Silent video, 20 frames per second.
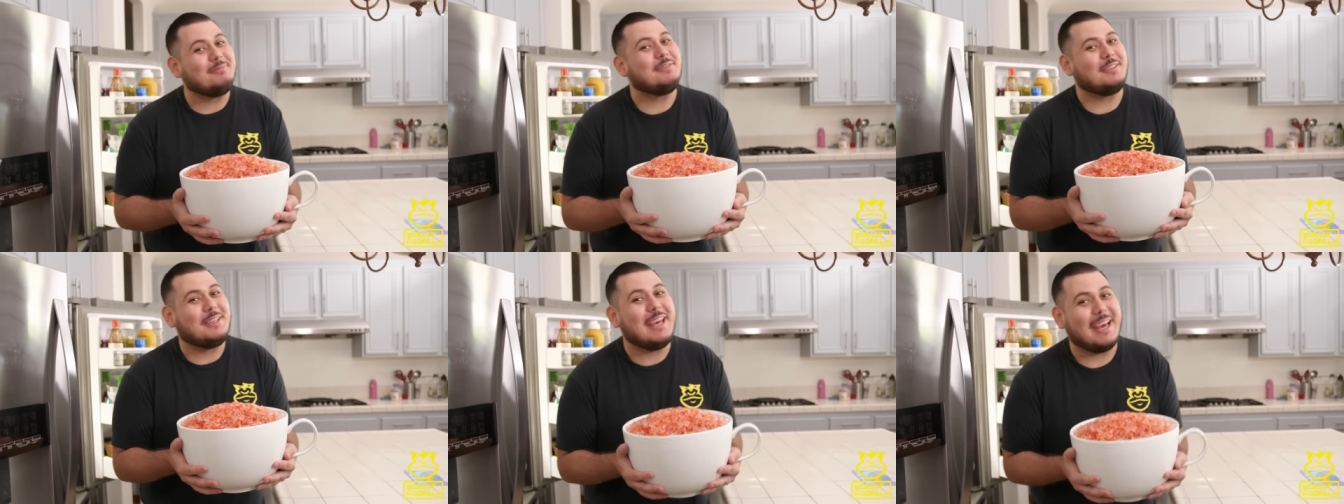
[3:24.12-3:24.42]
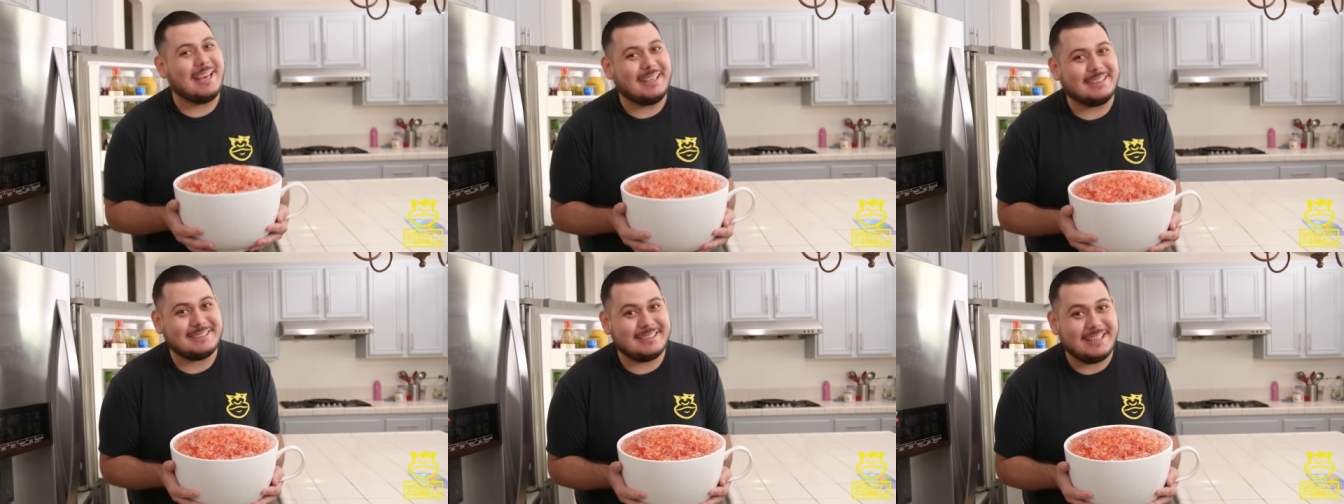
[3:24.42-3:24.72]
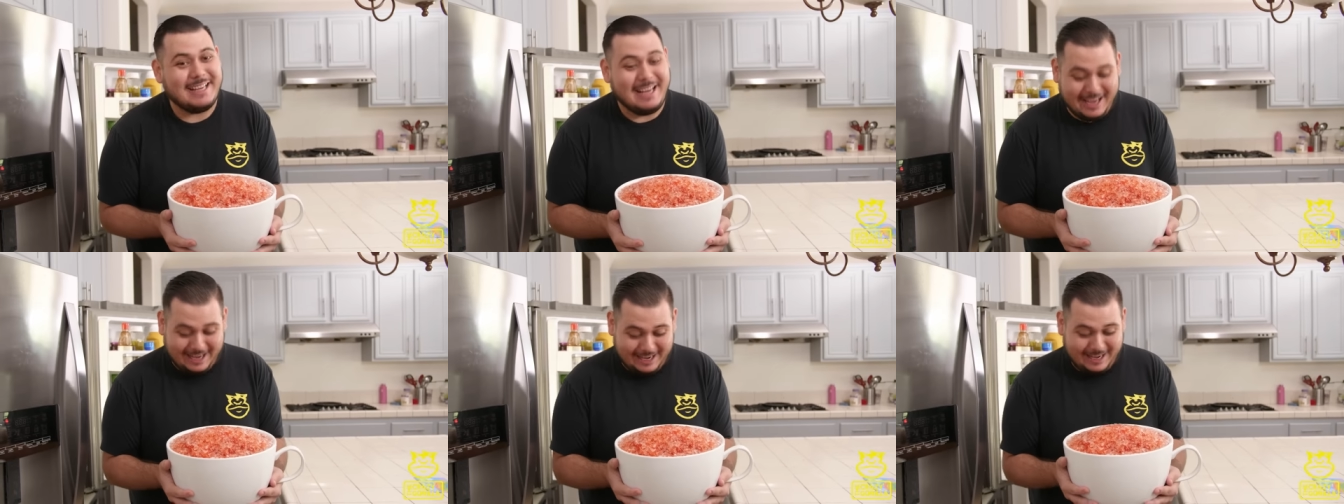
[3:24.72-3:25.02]
yes,
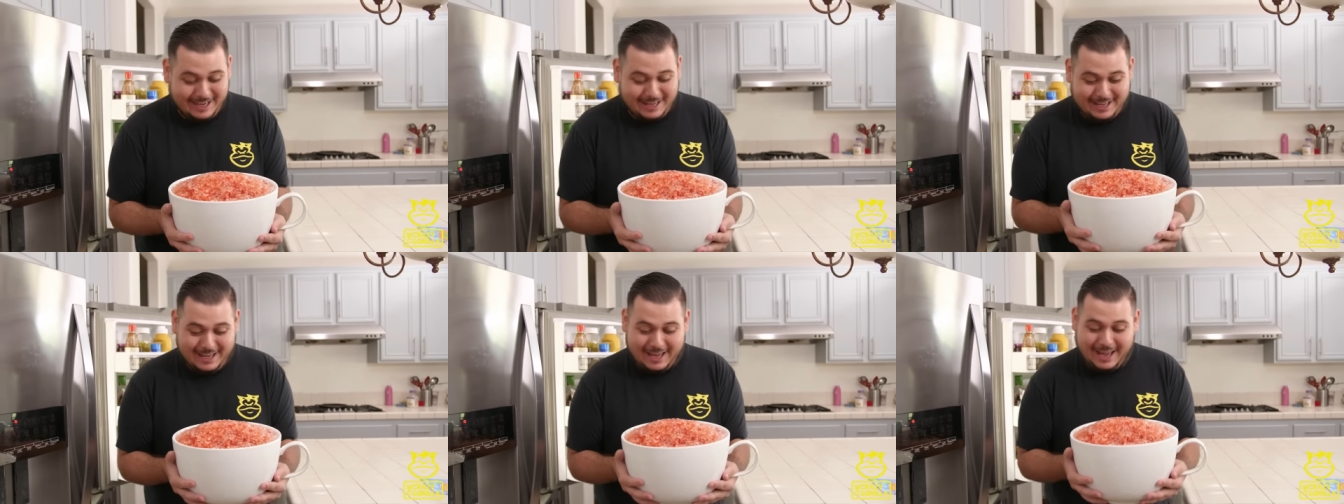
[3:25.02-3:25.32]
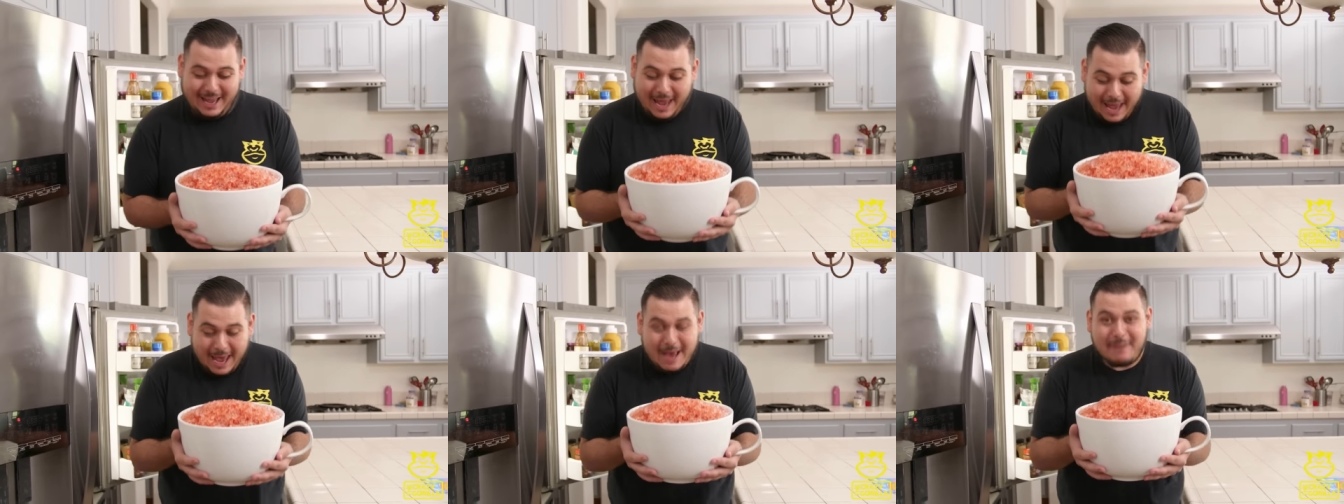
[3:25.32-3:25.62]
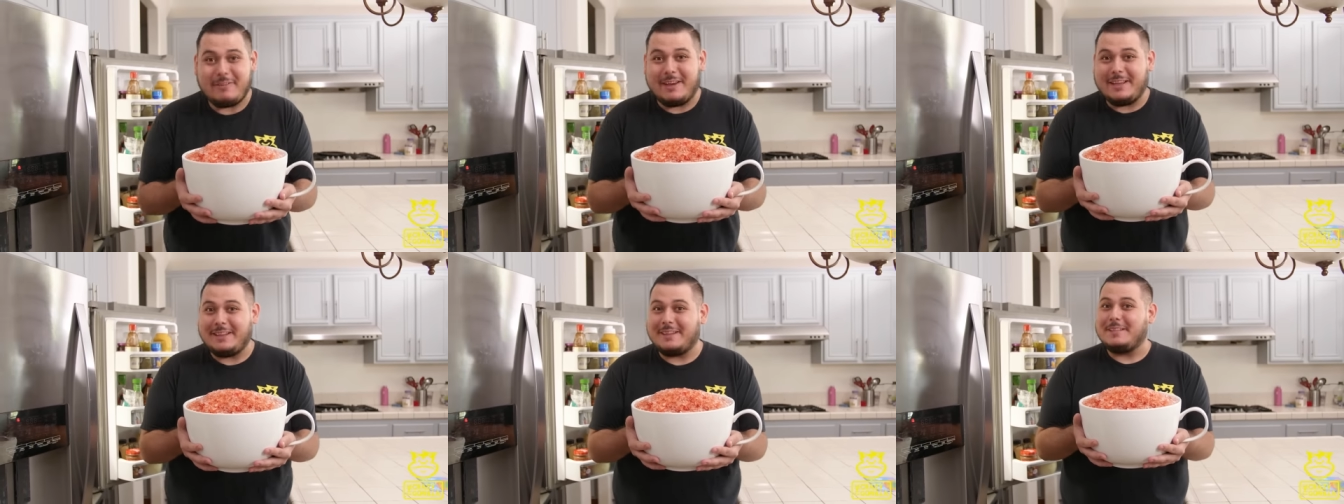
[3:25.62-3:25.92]
I
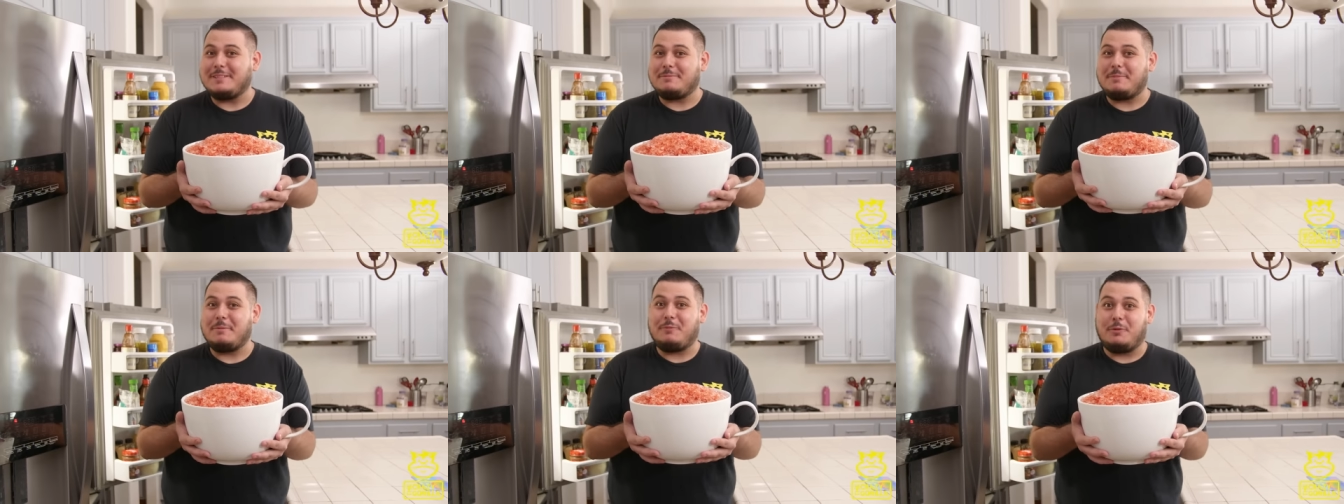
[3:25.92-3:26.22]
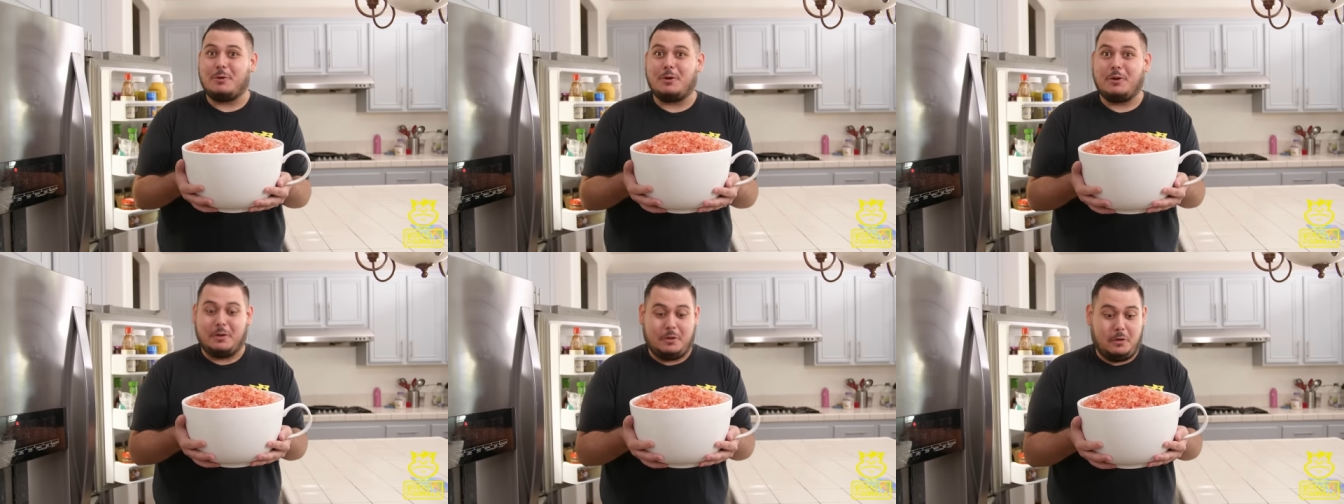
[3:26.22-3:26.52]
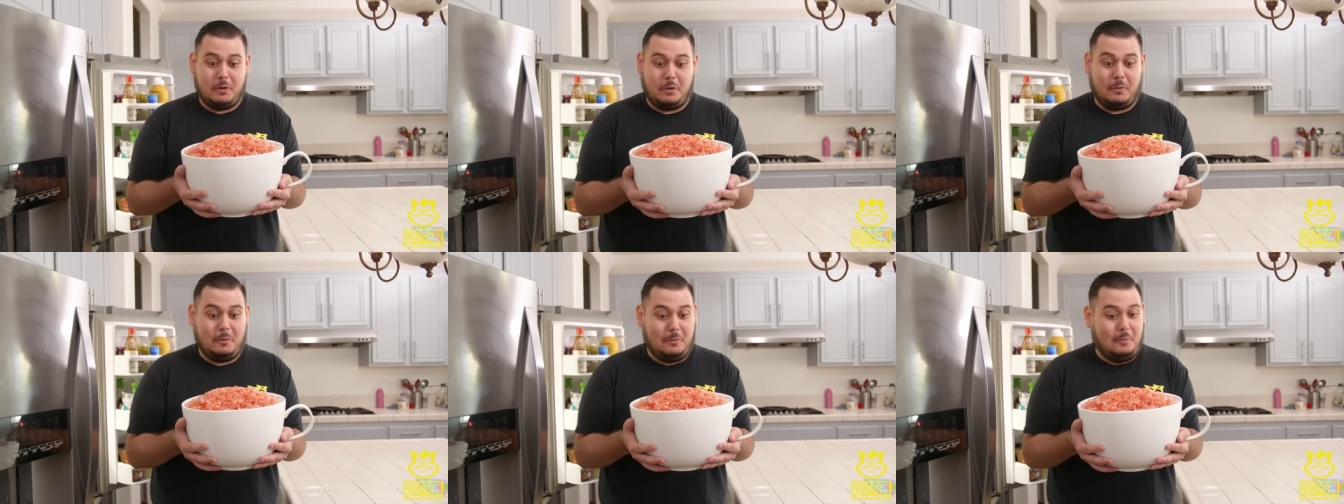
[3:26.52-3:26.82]
have ate this before,
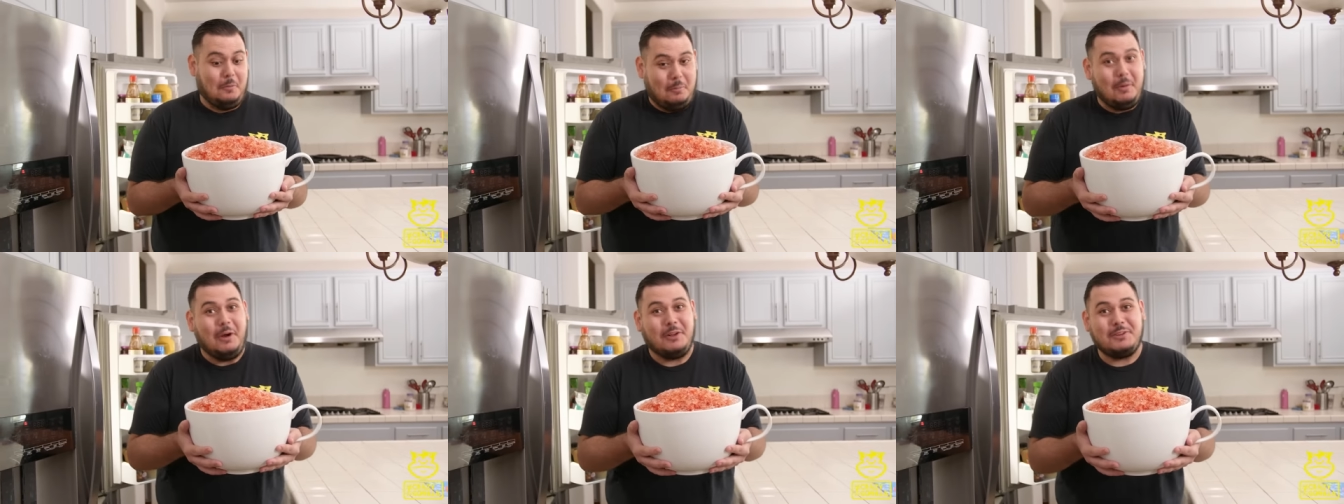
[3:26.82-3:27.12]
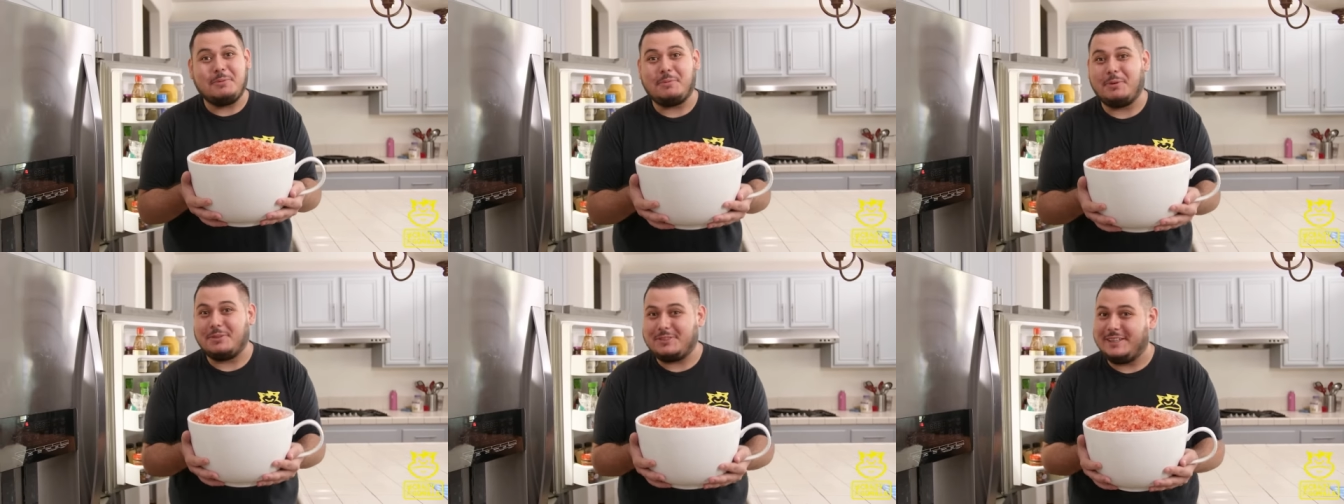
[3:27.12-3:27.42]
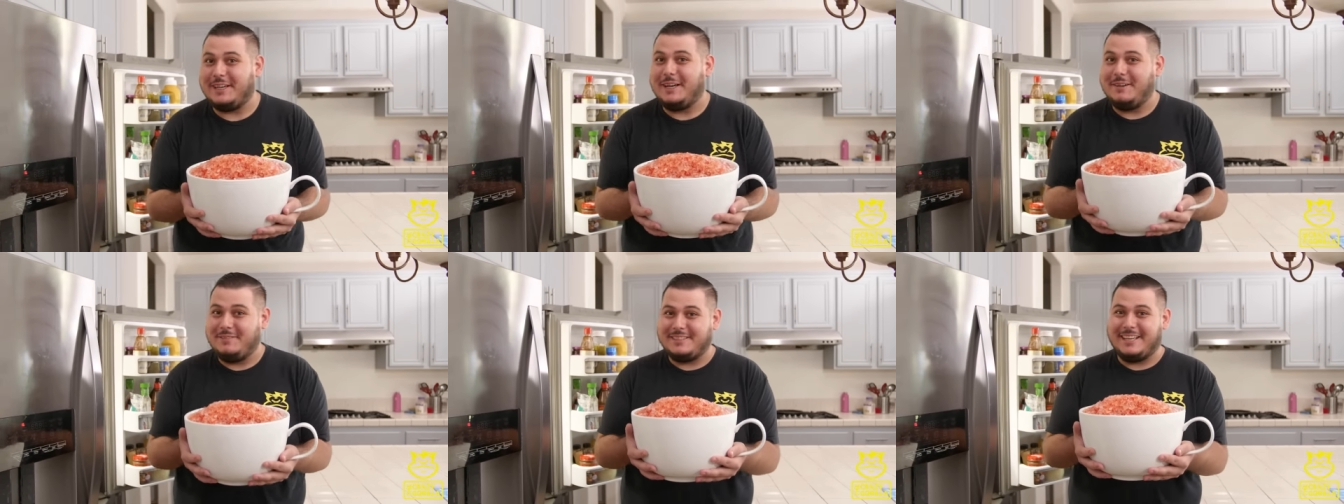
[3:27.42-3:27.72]
multiple
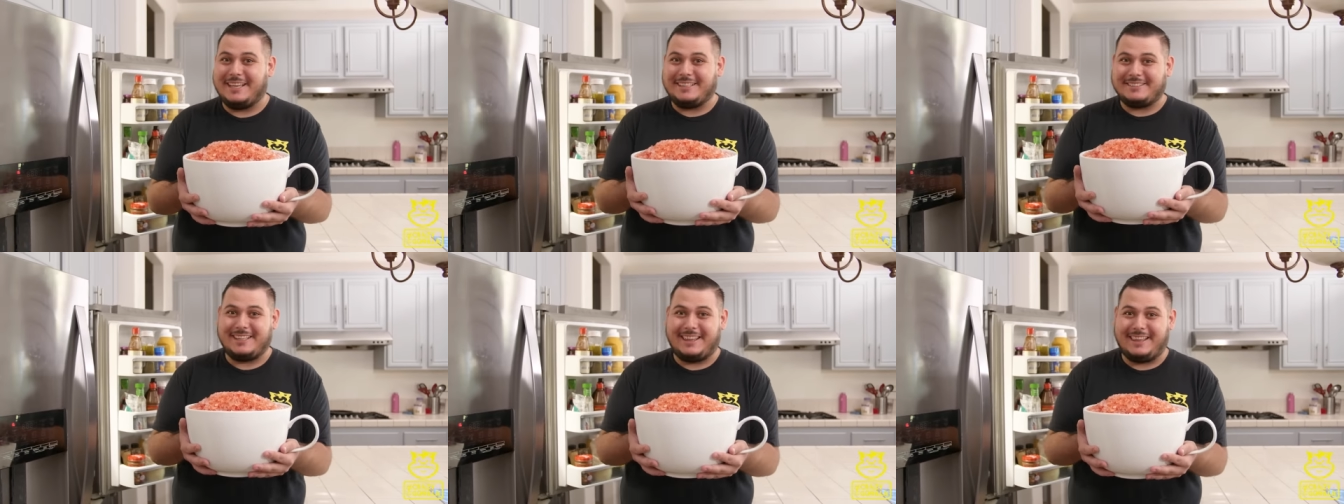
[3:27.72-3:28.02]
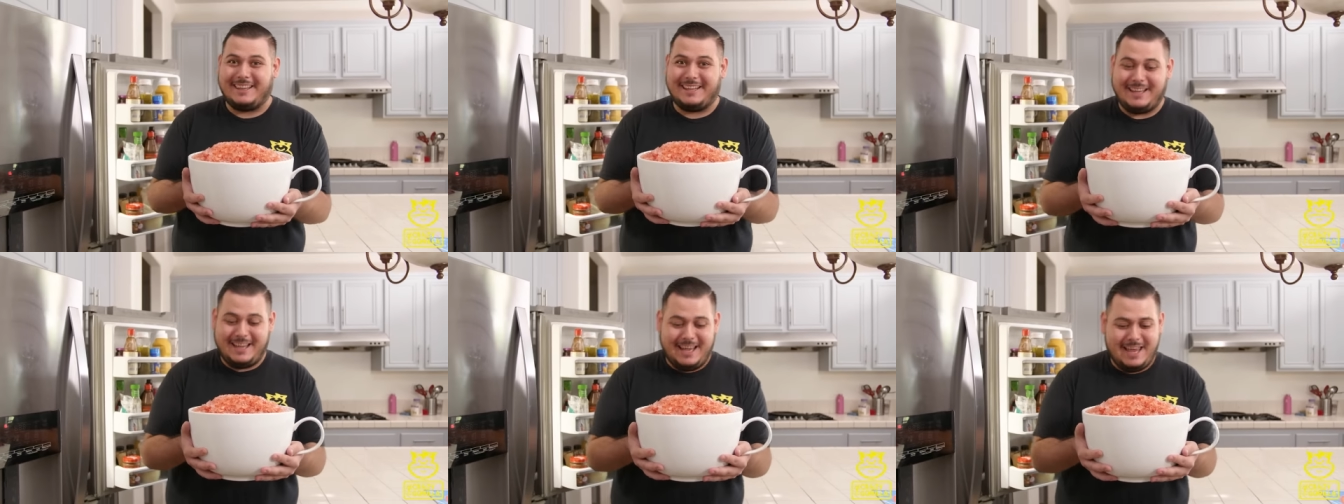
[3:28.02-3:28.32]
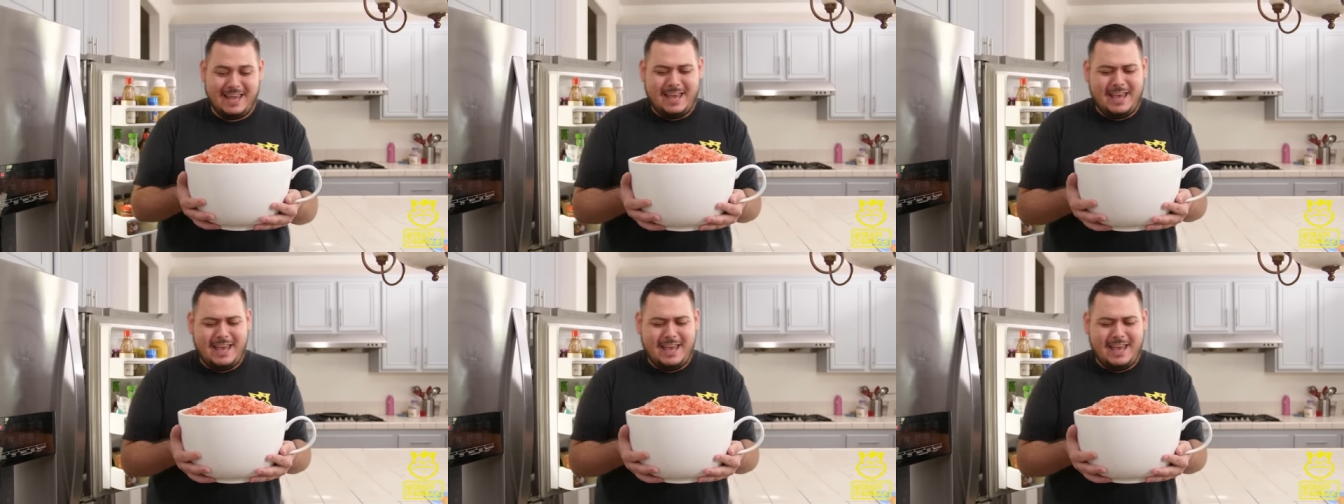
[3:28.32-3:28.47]
times actually.